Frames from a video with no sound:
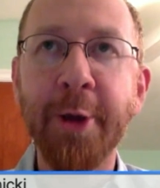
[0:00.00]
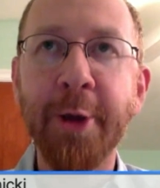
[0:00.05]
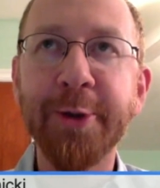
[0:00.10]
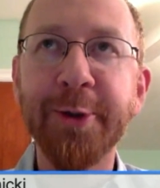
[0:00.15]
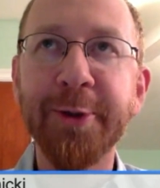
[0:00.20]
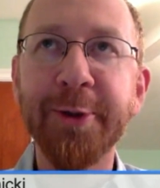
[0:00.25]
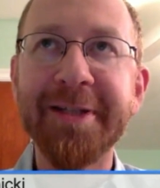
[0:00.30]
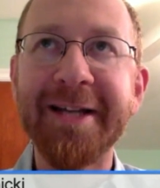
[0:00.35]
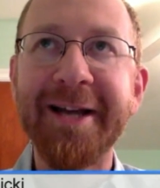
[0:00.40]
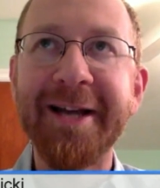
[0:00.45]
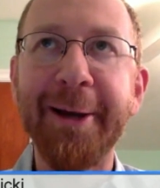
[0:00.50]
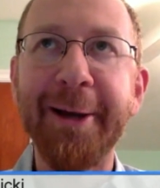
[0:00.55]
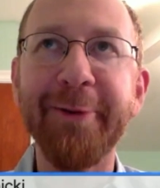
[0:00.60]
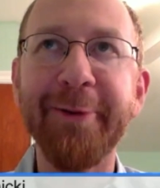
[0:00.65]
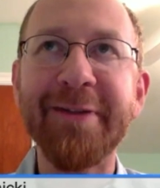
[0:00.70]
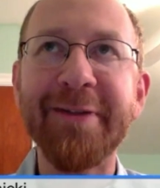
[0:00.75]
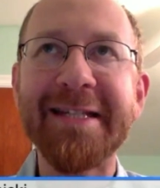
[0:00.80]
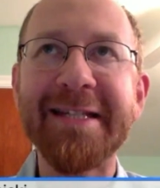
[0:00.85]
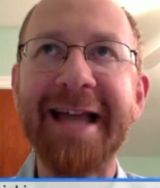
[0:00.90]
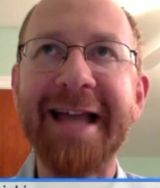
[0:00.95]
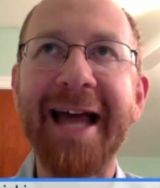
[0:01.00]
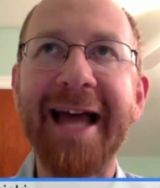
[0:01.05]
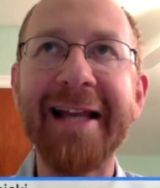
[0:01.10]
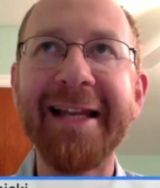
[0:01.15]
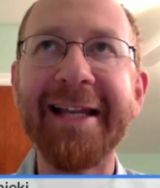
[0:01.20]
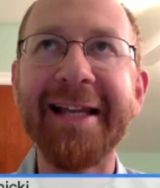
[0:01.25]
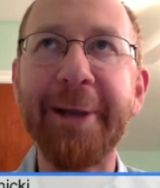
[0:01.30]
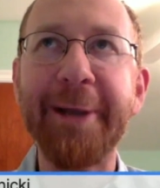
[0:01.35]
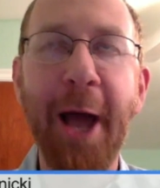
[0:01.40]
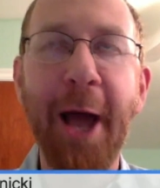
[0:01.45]
So it's a kind of
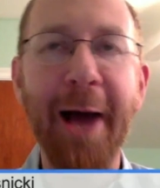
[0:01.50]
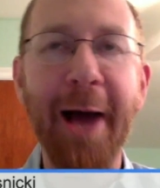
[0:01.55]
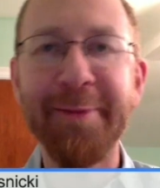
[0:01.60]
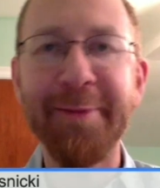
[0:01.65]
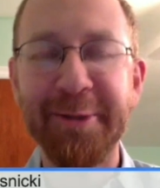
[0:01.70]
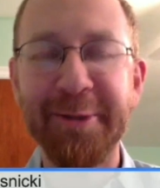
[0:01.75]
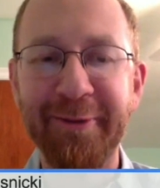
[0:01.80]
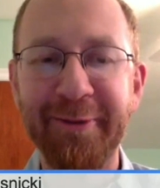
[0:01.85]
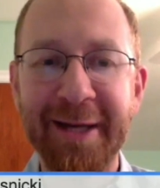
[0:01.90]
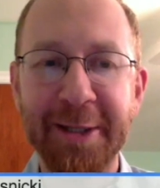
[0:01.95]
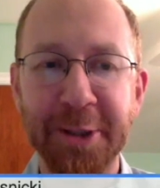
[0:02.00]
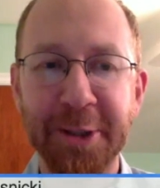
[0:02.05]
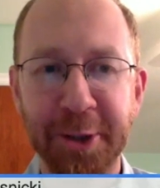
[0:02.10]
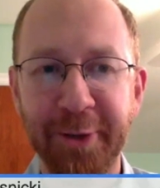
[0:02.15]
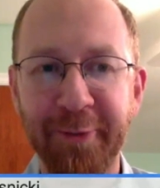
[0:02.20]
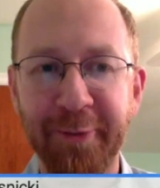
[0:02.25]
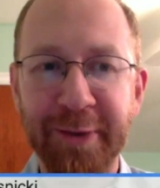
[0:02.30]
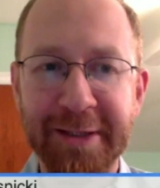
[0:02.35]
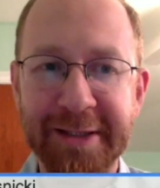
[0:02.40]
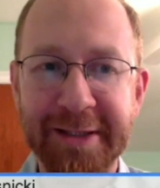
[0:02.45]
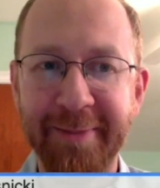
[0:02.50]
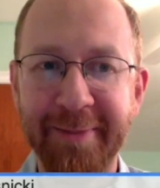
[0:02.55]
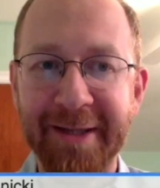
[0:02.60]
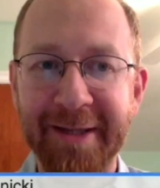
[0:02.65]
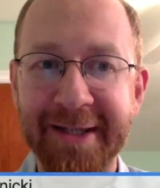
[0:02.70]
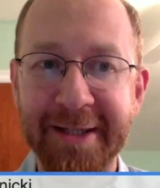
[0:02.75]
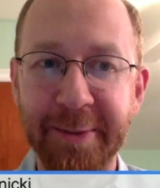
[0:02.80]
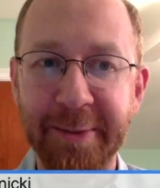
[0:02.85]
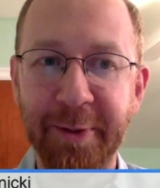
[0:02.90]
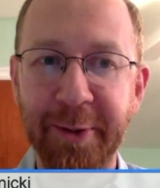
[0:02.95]
silent observation of what
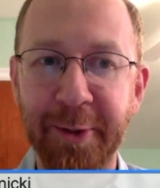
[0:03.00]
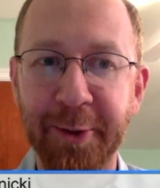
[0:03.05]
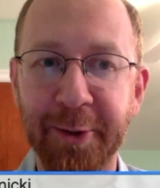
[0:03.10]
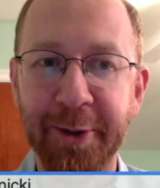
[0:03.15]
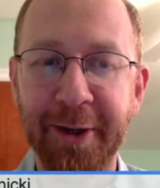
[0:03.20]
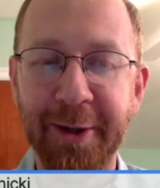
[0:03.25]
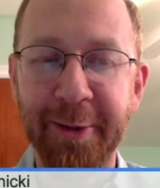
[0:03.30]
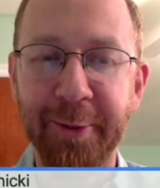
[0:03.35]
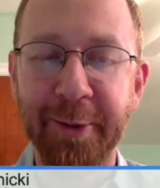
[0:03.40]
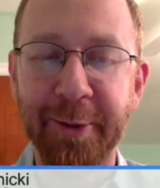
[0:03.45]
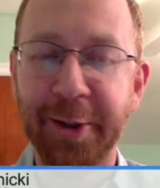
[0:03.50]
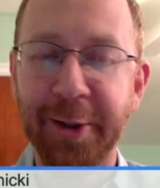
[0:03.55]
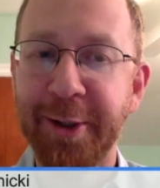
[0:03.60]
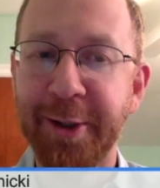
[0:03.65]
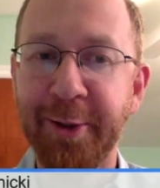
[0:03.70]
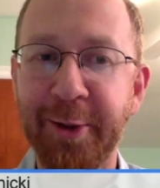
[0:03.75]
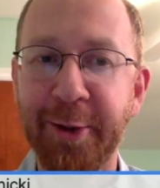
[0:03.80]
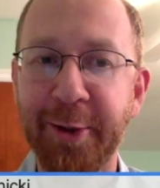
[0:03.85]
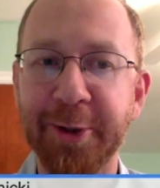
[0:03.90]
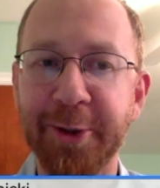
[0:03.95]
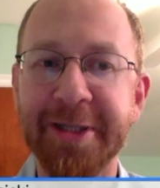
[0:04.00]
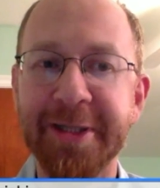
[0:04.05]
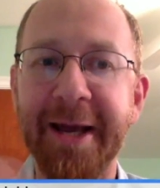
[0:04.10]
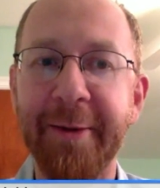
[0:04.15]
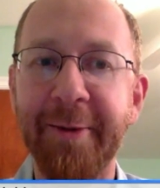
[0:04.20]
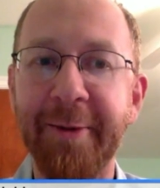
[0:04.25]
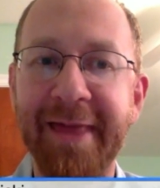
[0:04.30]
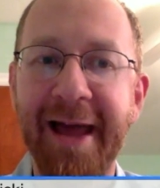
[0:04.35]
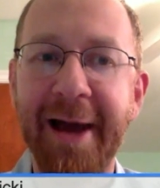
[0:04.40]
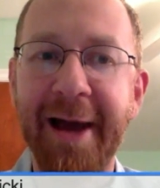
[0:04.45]
somebody does with your
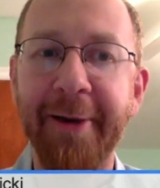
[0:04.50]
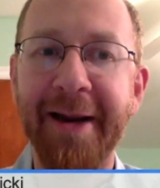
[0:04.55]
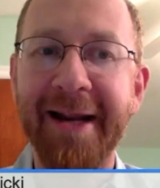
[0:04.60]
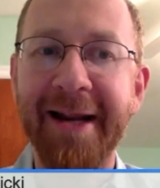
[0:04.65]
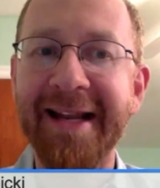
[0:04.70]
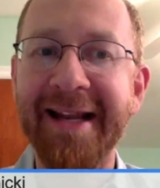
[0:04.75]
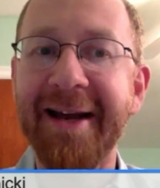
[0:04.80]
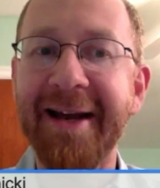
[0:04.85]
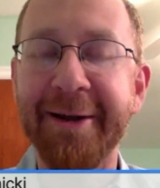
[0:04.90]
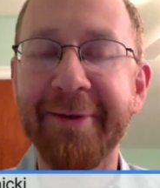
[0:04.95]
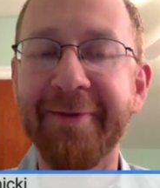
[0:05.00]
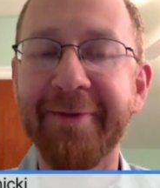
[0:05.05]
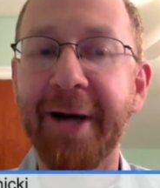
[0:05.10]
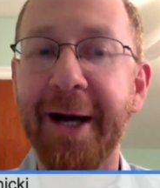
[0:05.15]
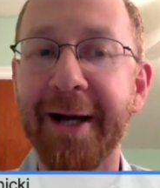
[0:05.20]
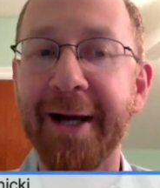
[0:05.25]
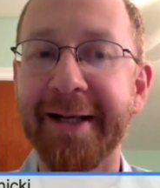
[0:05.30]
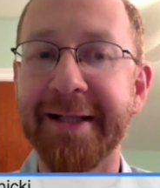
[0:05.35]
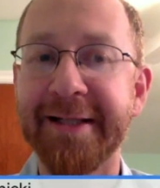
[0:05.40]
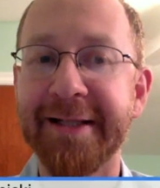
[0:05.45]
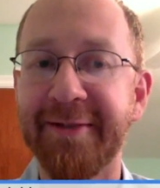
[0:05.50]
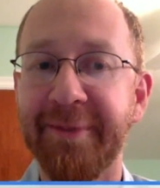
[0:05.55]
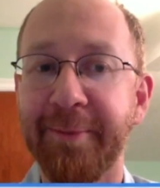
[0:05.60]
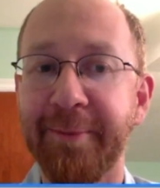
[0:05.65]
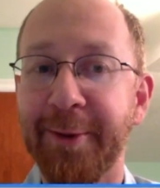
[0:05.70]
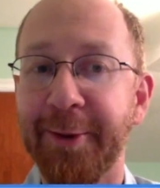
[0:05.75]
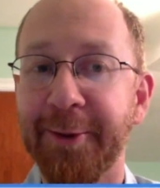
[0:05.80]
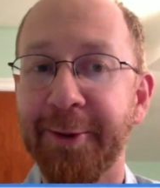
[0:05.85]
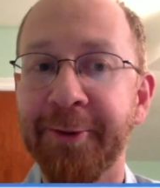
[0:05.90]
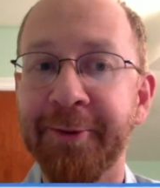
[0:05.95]
site without any kind of guidance
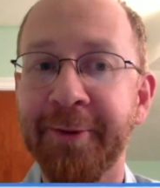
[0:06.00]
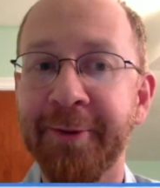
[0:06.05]
from you.